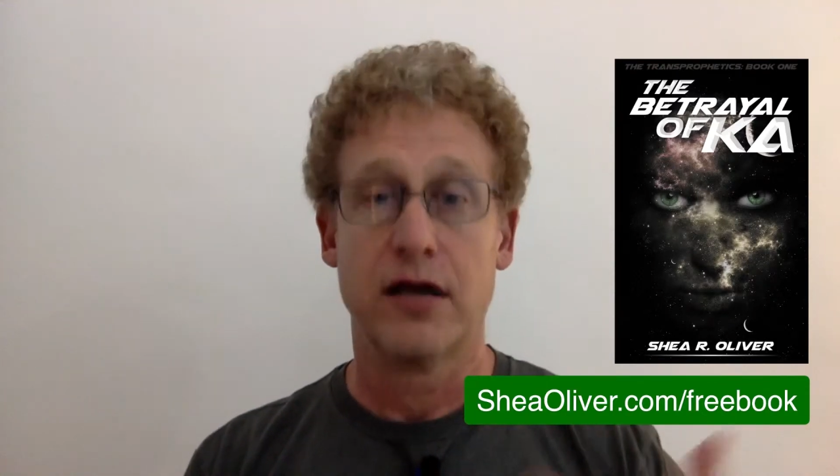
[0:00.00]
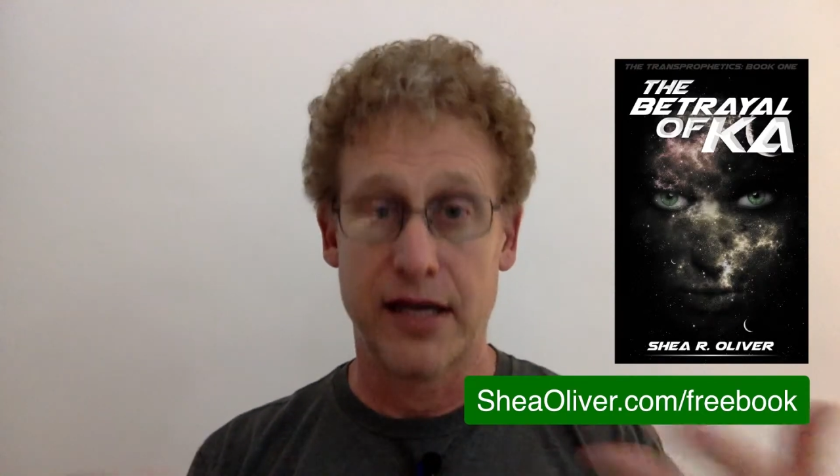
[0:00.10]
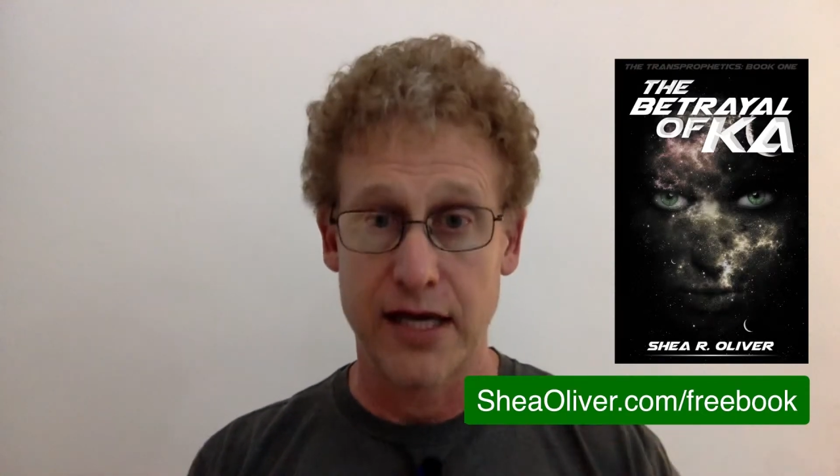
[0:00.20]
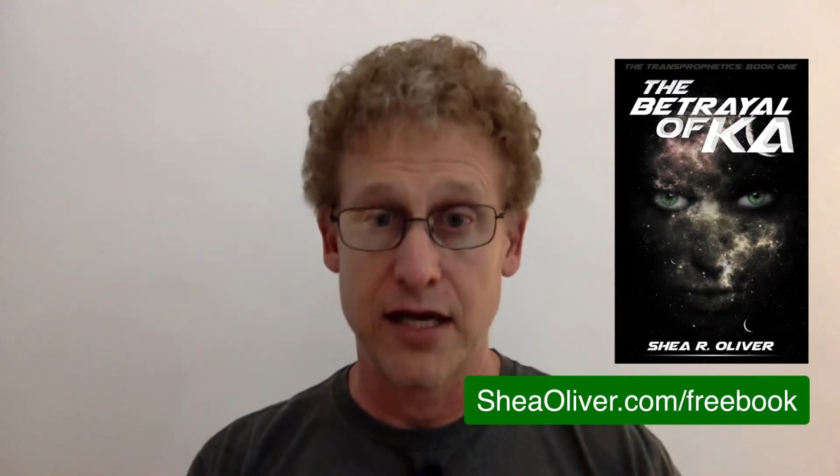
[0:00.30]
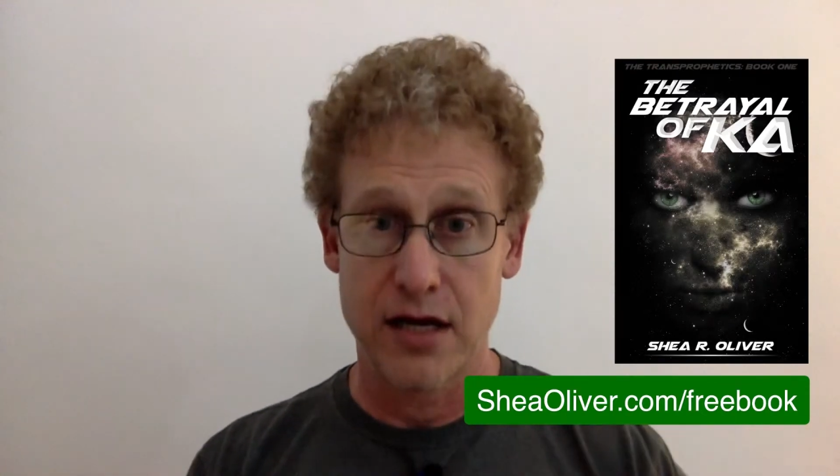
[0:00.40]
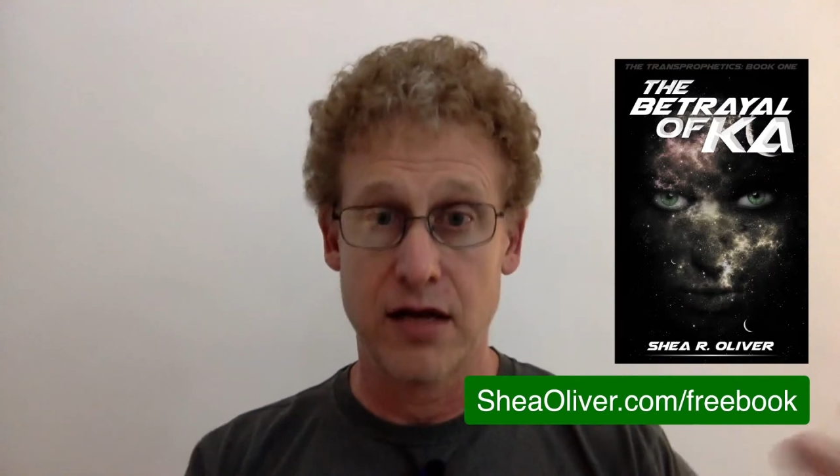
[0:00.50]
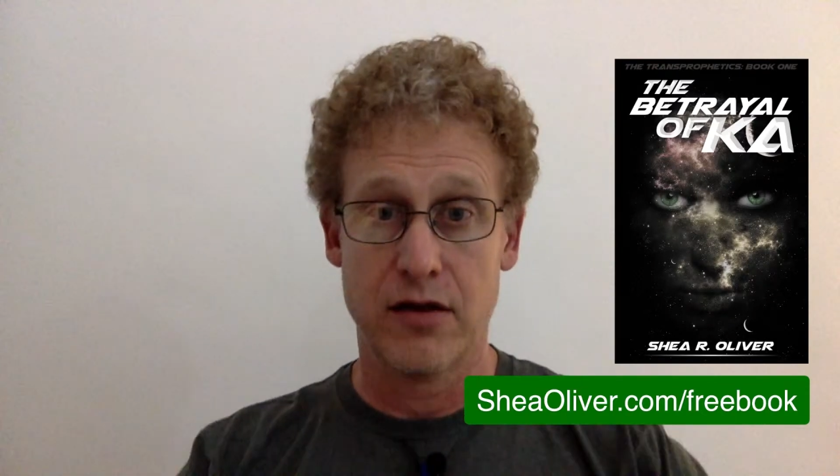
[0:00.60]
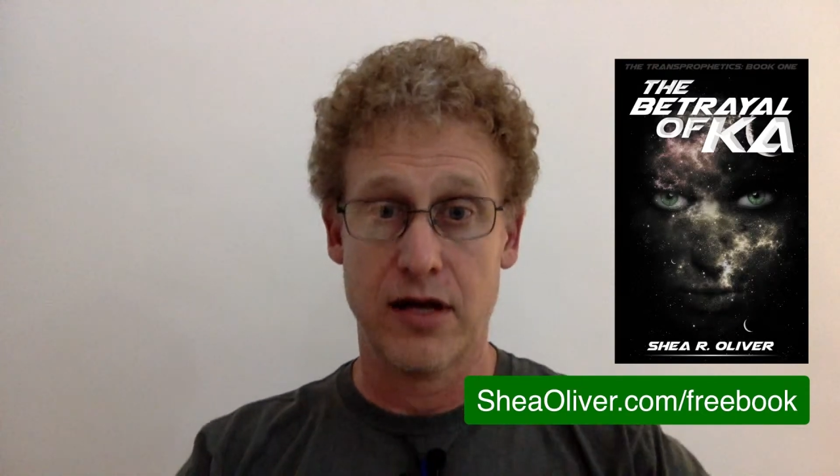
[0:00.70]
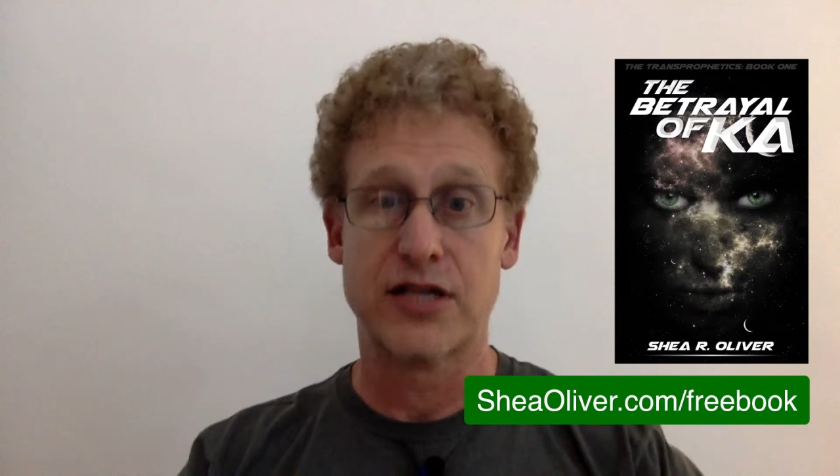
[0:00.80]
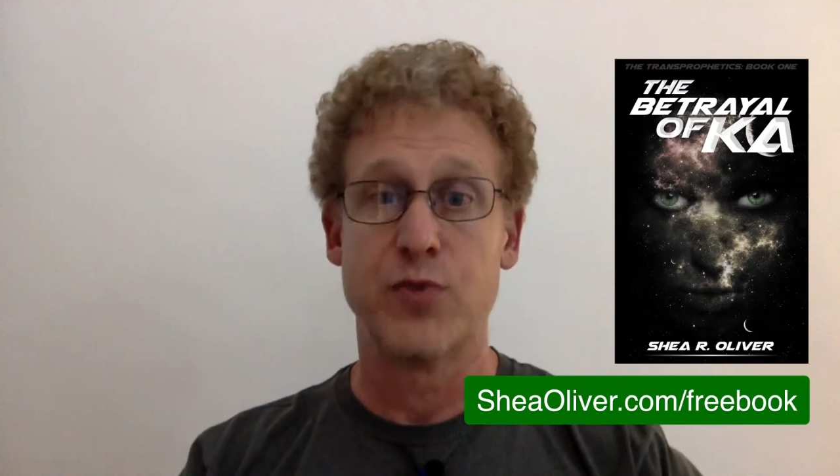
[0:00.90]
get
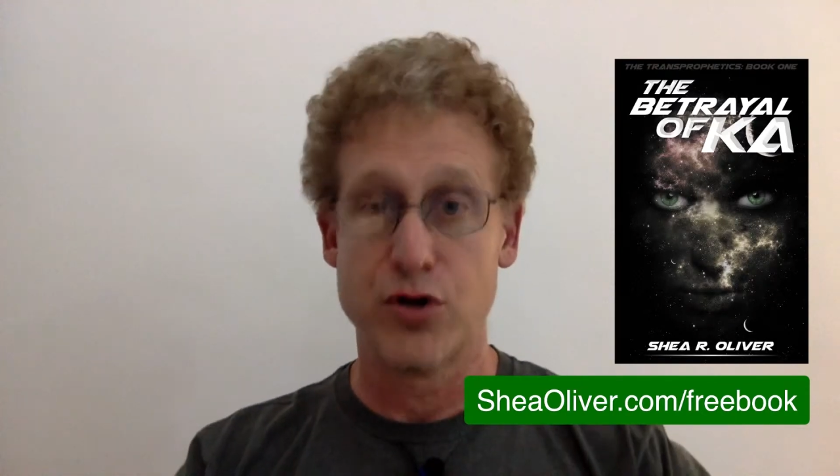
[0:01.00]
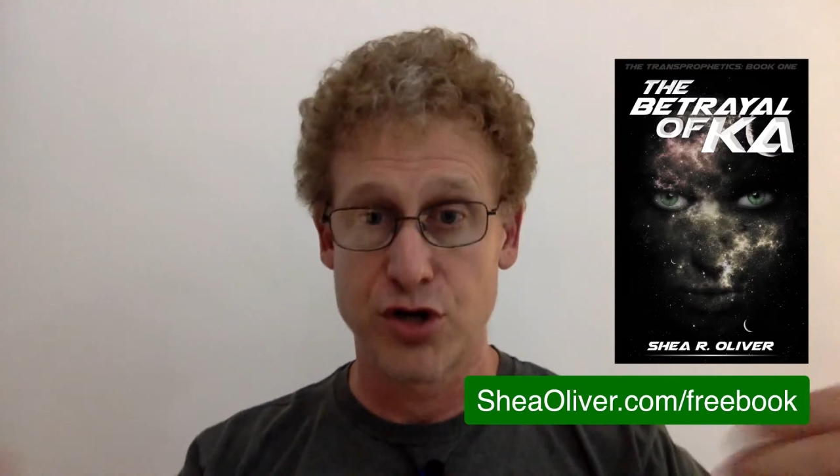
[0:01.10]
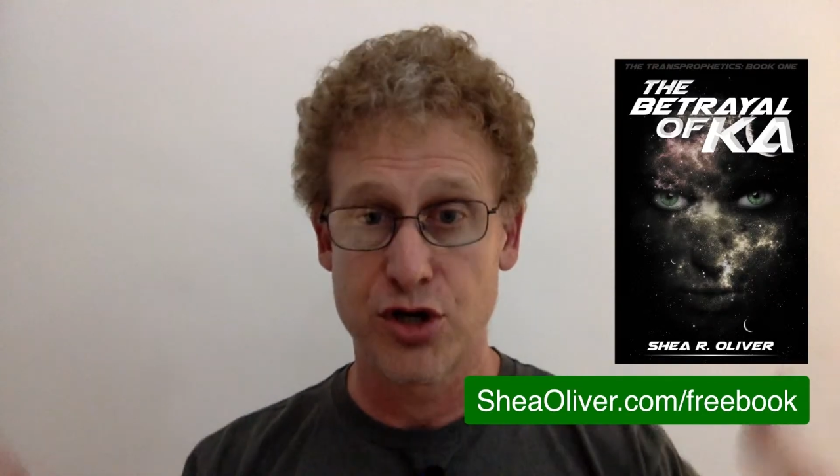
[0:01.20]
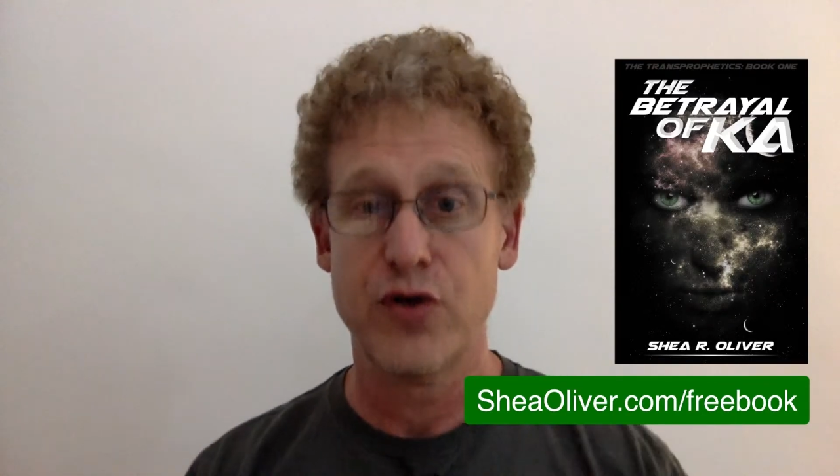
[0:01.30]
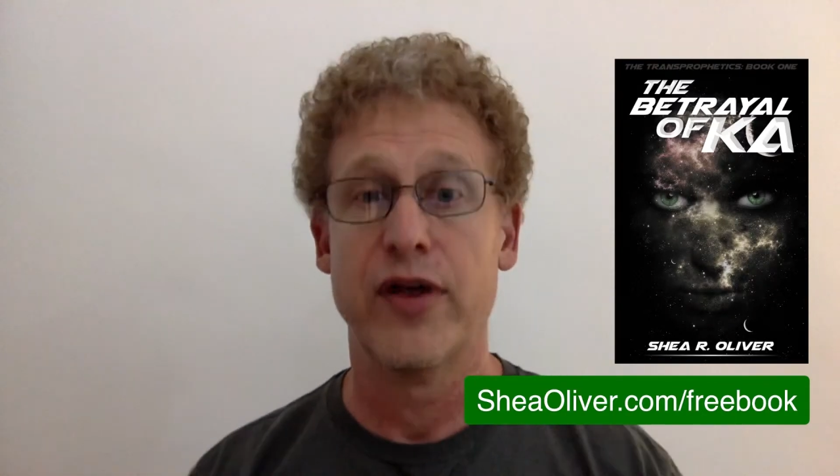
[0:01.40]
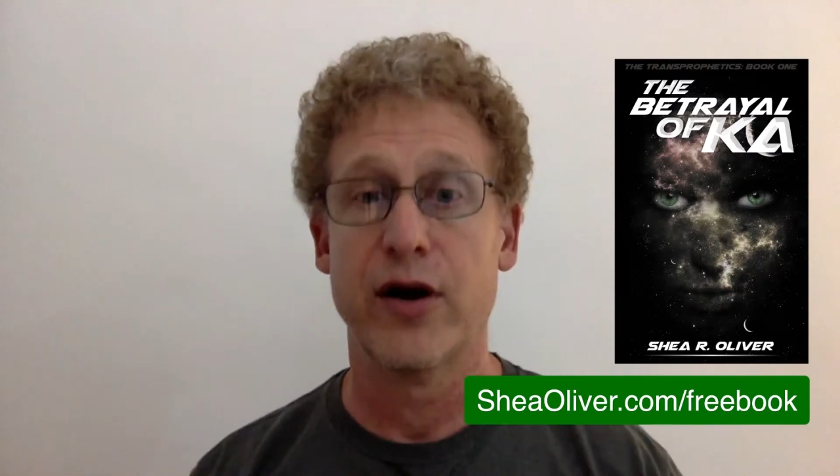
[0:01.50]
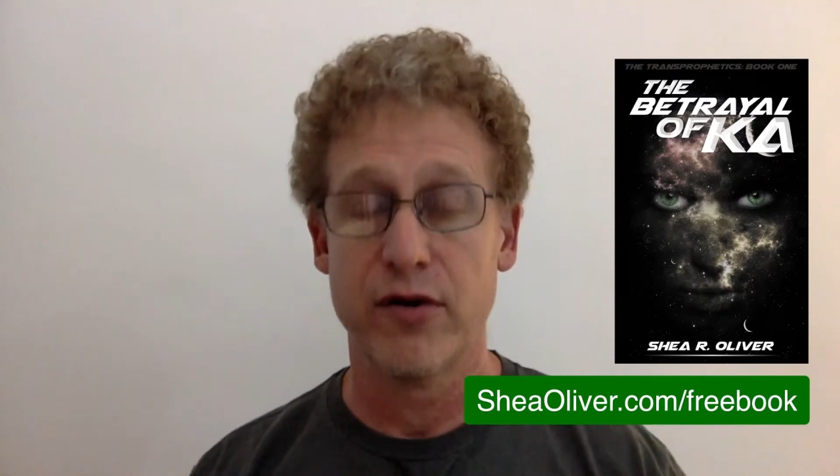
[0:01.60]
exposure to their